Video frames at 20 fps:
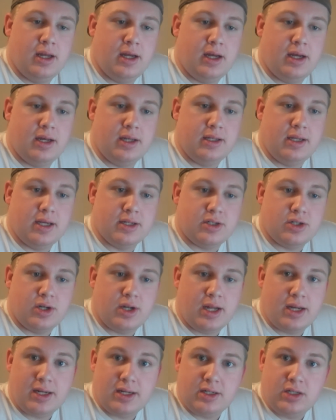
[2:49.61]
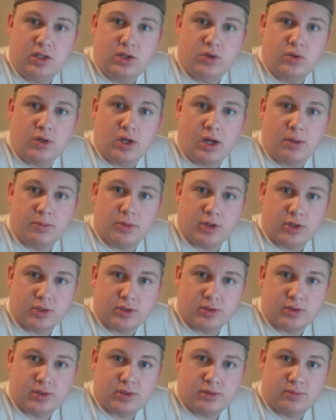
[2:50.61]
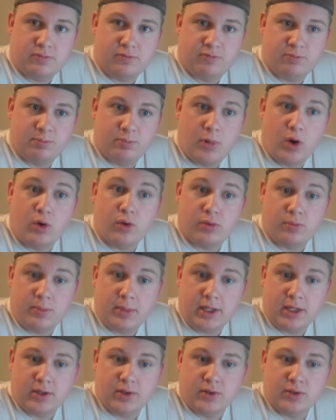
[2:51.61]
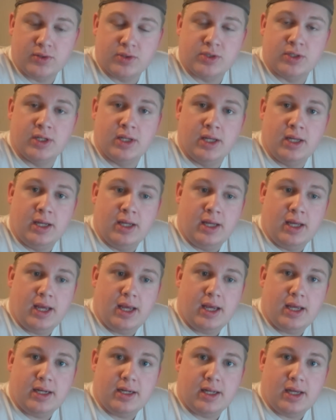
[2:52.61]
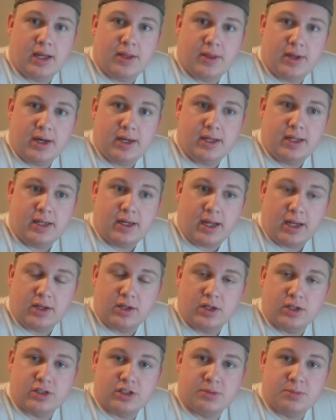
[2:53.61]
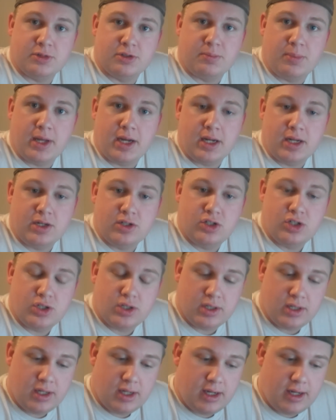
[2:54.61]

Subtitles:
Yesterday I did cucumbers, both meals. And then I cooked some spinach,